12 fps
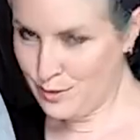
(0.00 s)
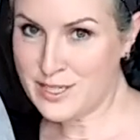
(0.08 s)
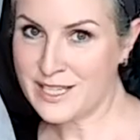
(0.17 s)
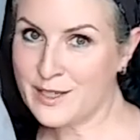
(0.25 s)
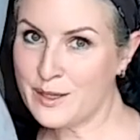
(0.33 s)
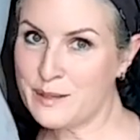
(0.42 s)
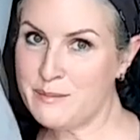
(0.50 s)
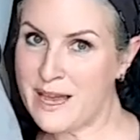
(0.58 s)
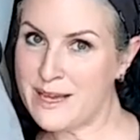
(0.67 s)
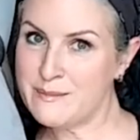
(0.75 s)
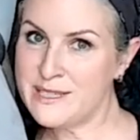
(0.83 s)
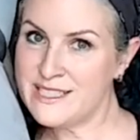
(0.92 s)
You did good,
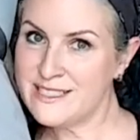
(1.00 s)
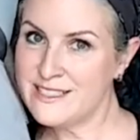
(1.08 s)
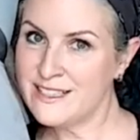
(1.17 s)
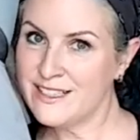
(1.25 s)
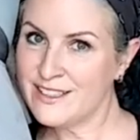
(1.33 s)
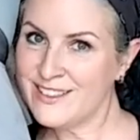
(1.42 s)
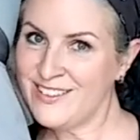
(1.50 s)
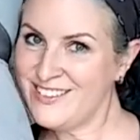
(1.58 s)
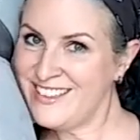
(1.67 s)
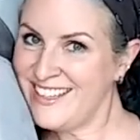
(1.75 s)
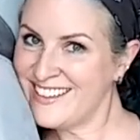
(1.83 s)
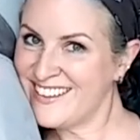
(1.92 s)
baby.
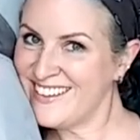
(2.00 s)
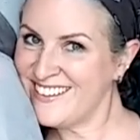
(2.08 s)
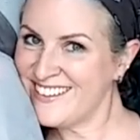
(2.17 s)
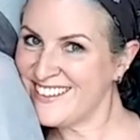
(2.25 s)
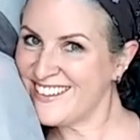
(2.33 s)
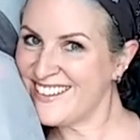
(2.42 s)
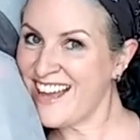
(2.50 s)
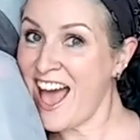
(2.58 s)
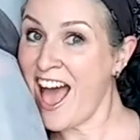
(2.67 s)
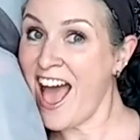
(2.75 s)
You did good.